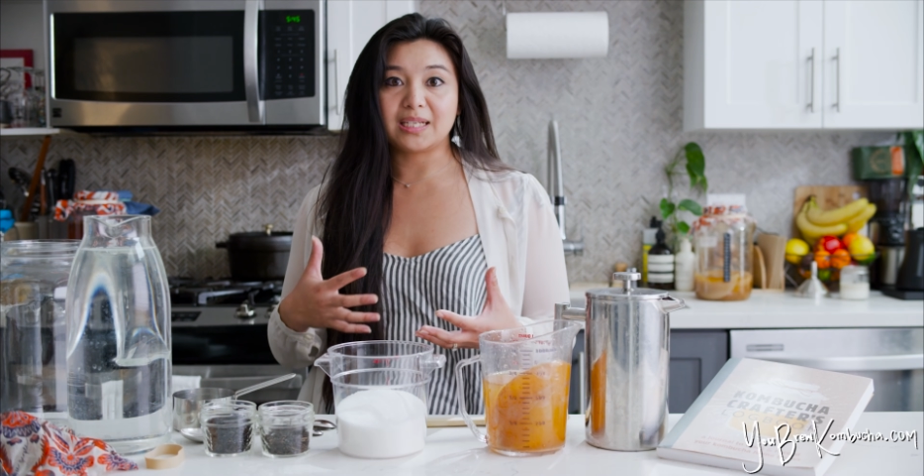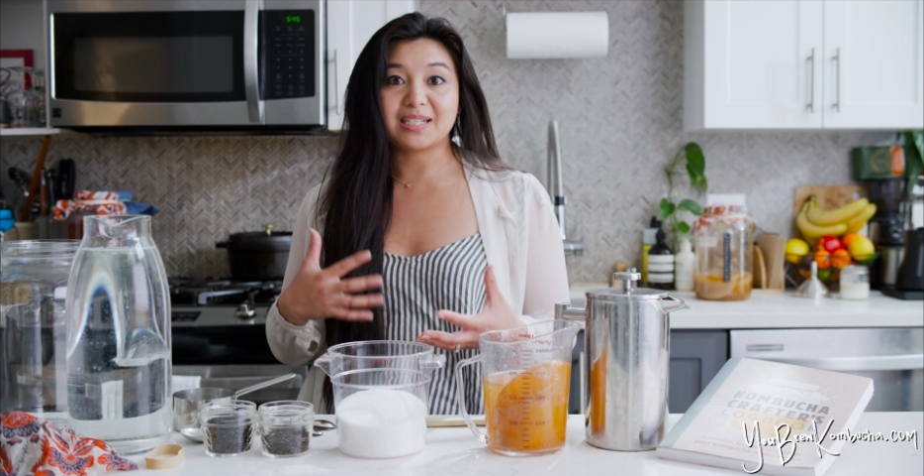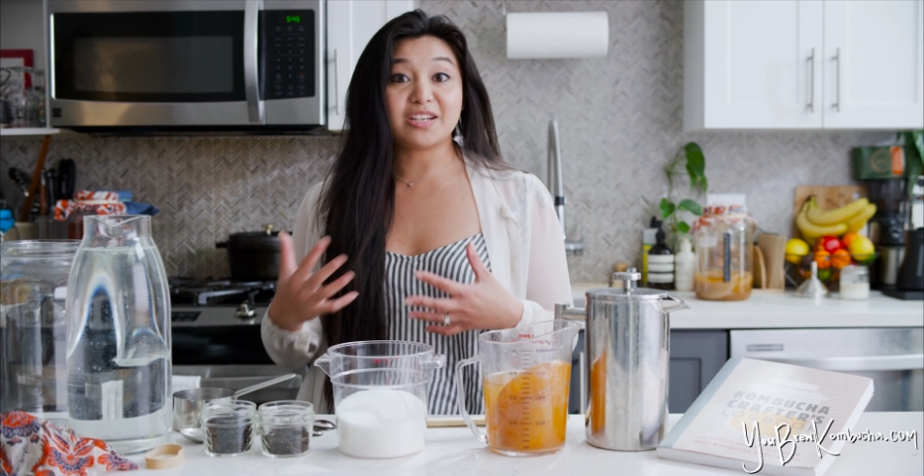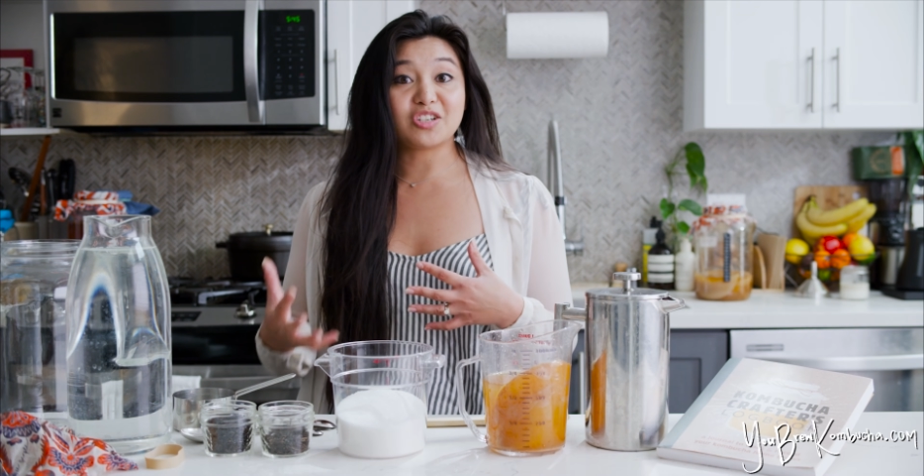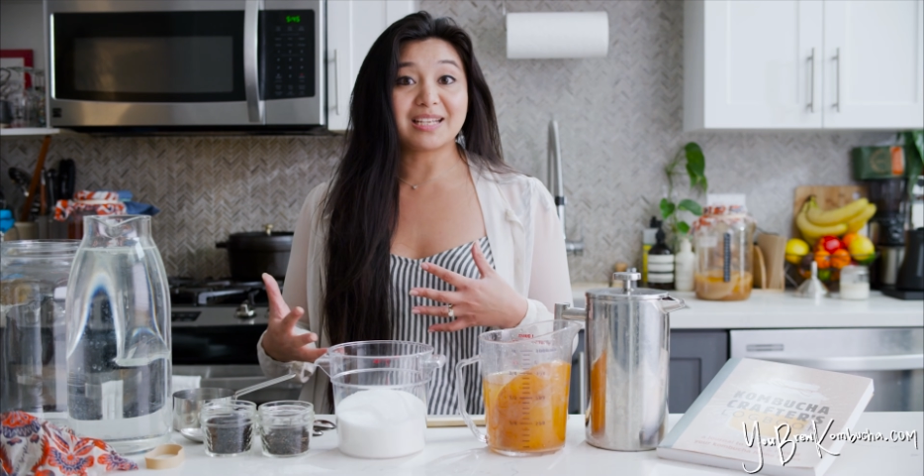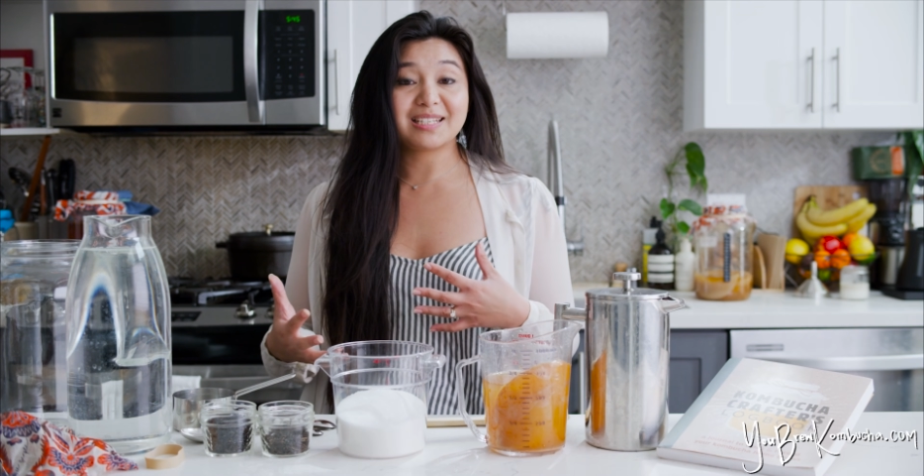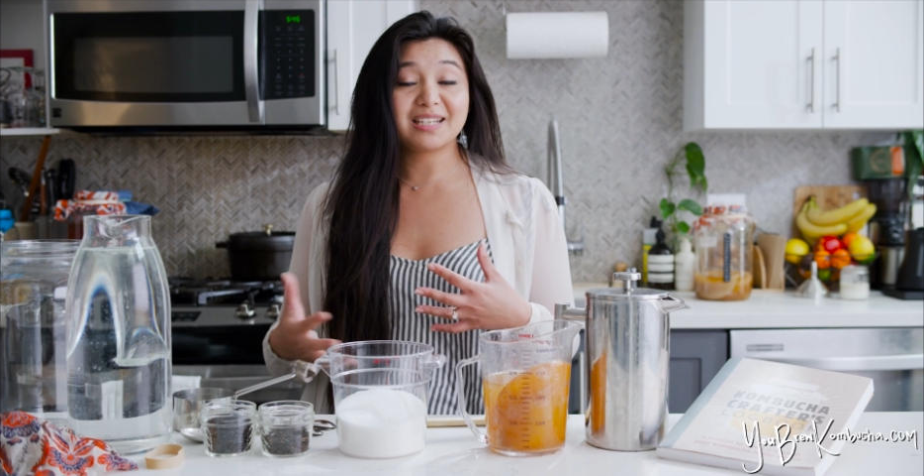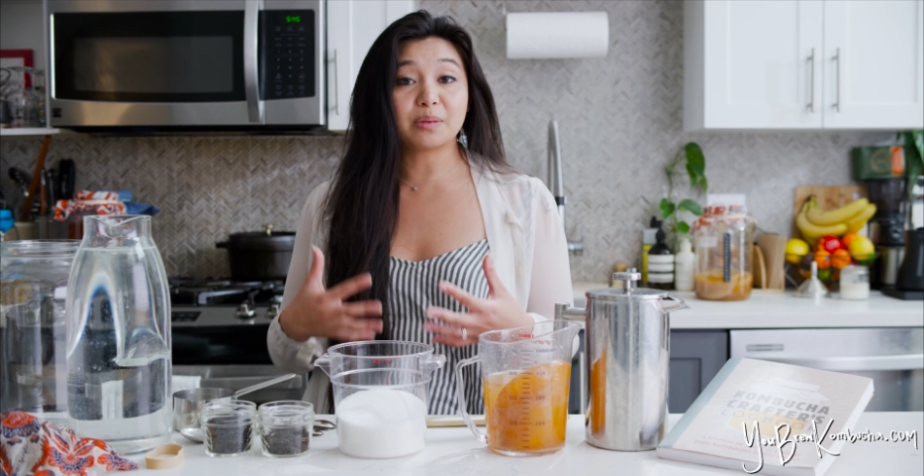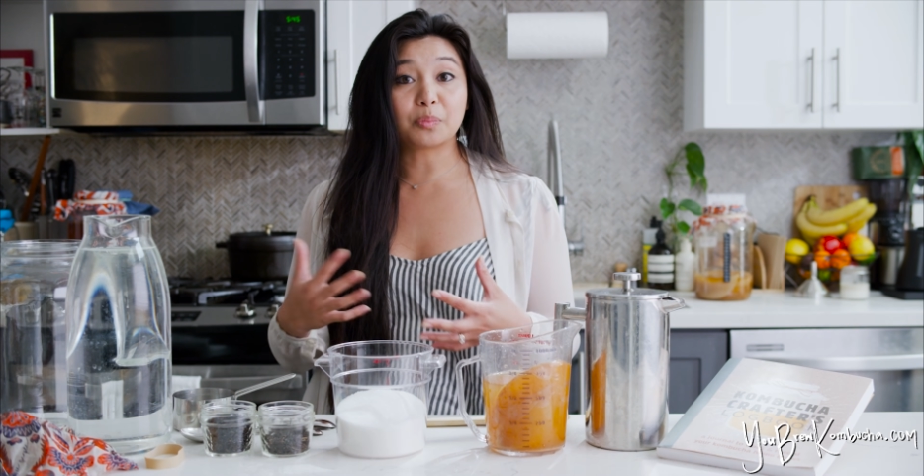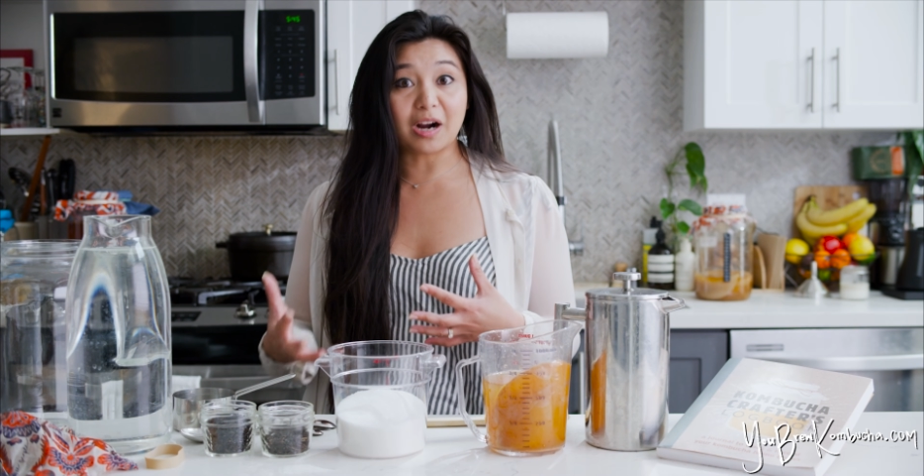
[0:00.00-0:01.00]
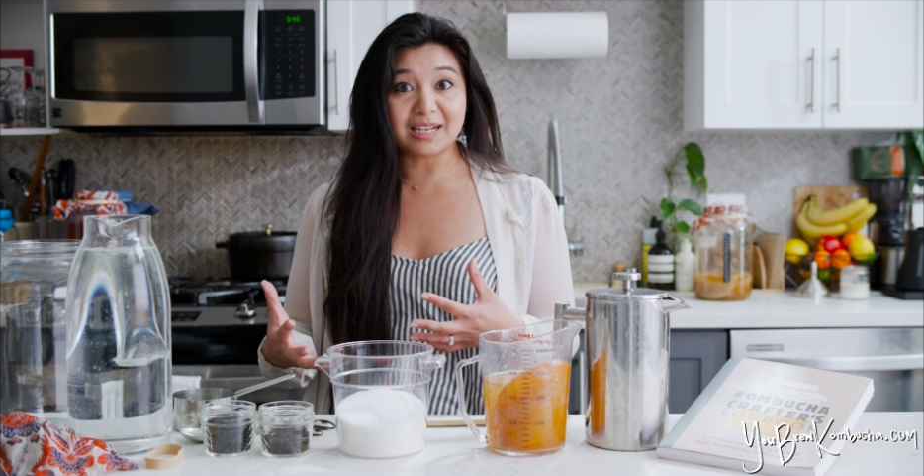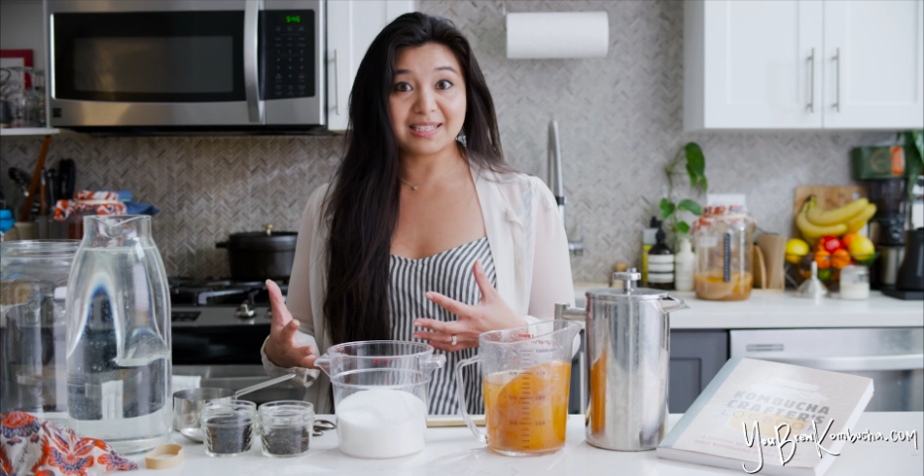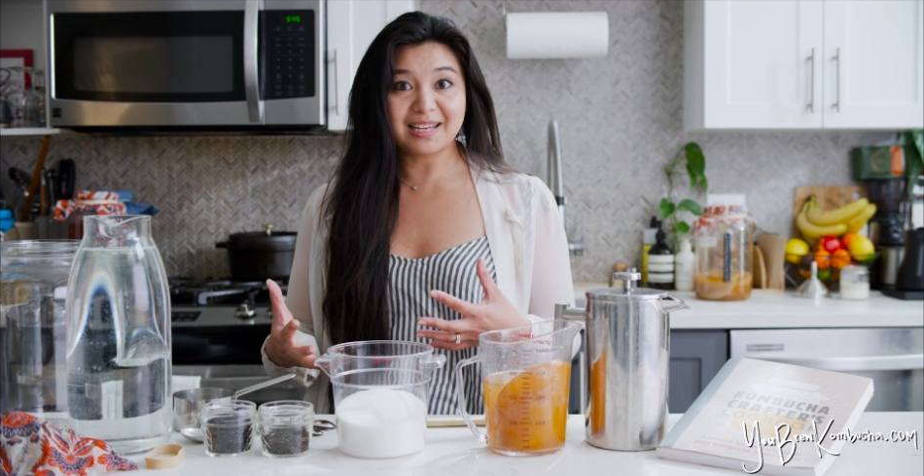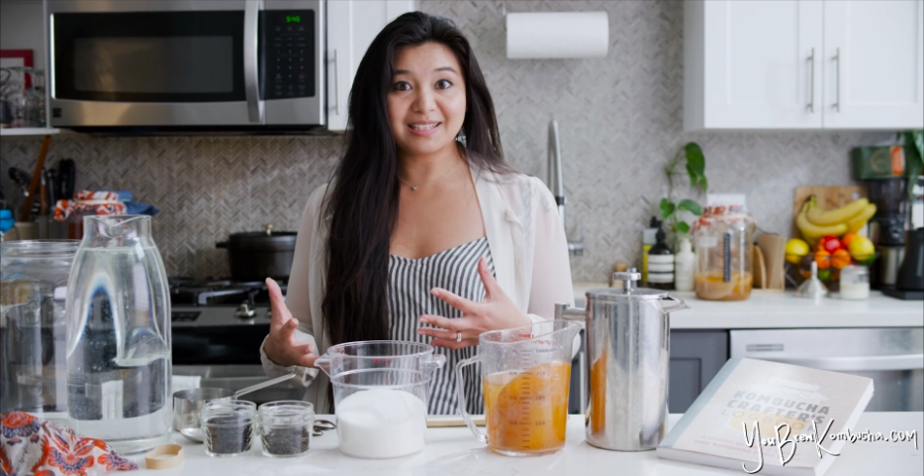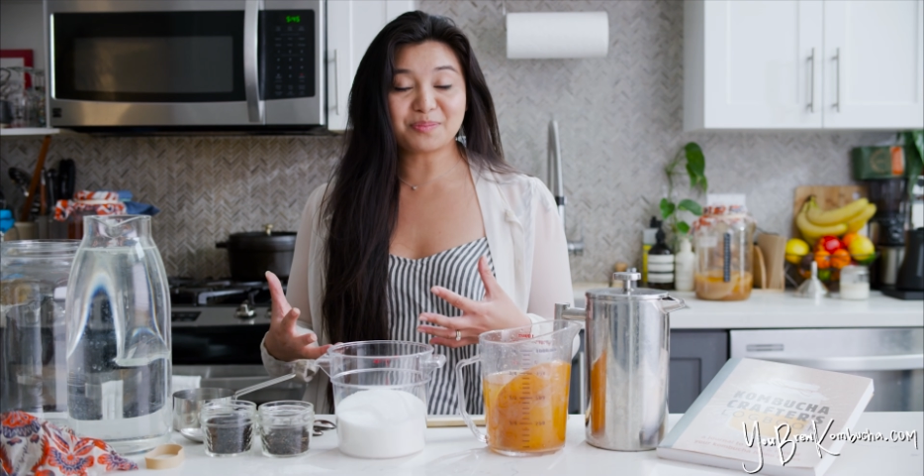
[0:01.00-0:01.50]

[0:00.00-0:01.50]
digested and processed